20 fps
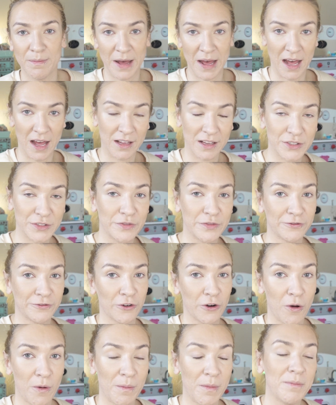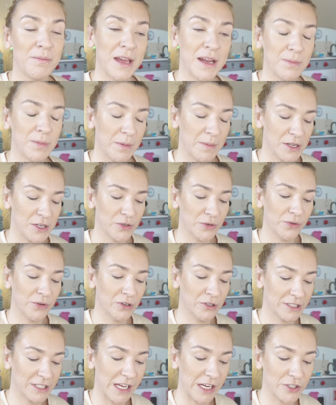bags from Made by Mitchell
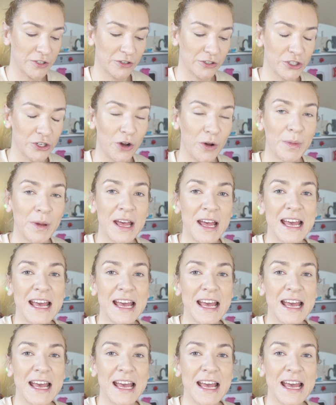on TikTok shop,